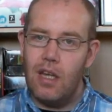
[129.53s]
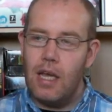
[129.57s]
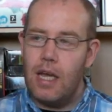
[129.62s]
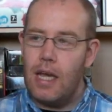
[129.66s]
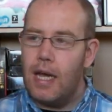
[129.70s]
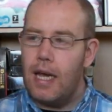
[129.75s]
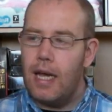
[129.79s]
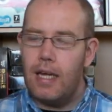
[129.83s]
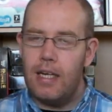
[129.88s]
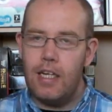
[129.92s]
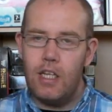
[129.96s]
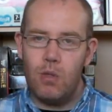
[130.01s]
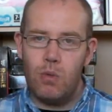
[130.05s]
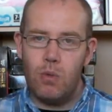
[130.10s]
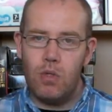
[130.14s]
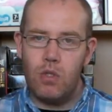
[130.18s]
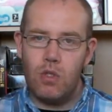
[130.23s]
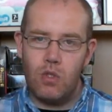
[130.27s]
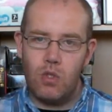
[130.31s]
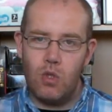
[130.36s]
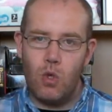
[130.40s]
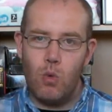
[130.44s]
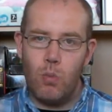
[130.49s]
and this was
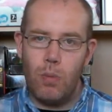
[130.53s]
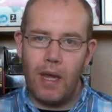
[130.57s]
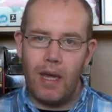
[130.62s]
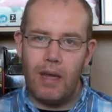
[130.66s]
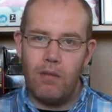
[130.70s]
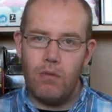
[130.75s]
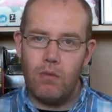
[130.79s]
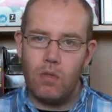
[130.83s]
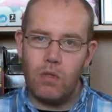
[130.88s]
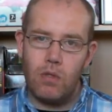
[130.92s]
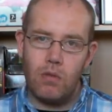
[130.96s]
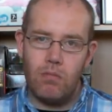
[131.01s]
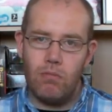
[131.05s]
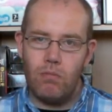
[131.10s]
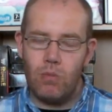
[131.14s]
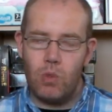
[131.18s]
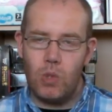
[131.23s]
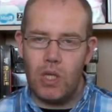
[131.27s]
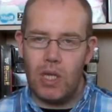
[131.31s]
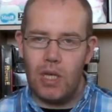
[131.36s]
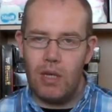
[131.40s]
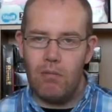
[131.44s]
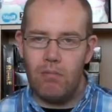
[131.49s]
£2,
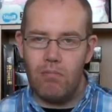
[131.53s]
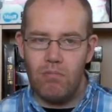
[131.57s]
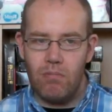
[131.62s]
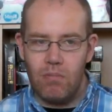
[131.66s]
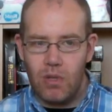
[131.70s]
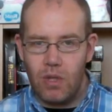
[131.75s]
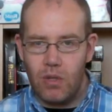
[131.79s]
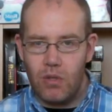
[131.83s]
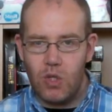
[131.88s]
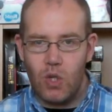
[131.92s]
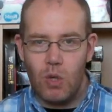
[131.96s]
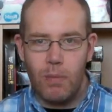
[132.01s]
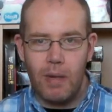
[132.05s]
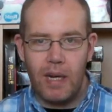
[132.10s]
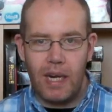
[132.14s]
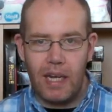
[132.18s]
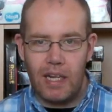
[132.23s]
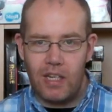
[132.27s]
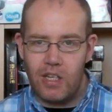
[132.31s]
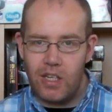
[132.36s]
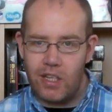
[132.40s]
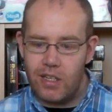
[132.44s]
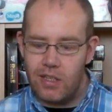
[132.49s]
so not too bad
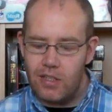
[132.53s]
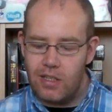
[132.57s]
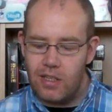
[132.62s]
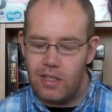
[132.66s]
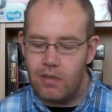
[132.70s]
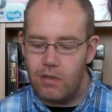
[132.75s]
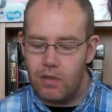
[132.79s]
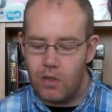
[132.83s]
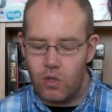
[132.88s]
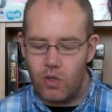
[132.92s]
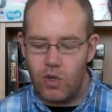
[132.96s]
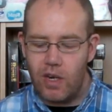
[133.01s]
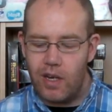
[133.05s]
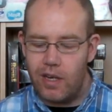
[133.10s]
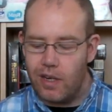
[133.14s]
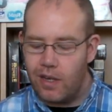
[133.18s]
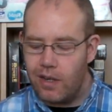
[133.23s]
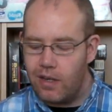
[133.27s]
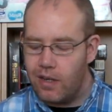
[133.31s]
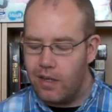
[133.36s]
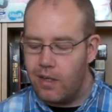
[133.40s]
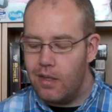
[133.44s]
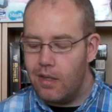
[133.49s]
actually considering it's a trader.
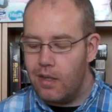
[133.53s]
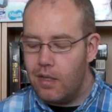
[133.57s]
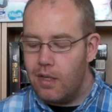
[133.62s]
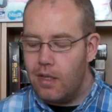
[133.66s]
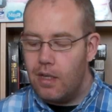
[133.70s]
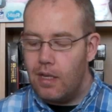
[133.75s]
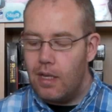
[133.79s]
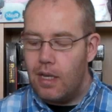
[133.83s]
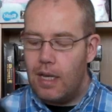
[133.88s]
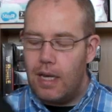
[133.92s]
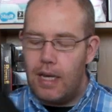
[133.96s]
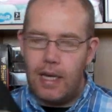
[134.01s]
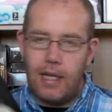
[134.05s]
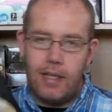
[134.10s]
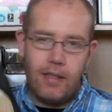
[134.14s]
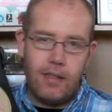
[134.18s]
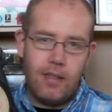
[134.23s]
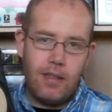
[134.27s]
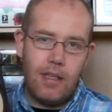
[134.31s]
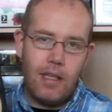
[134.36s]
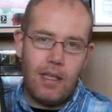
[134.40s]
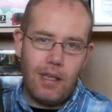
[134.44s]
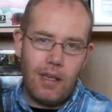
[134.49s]
And
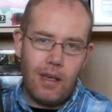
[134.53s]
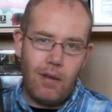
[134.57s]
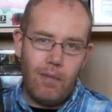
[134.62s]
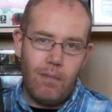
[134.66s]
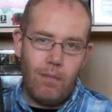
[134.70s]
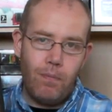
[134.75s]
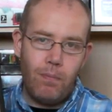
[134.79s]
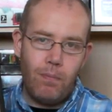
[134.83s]
there you go,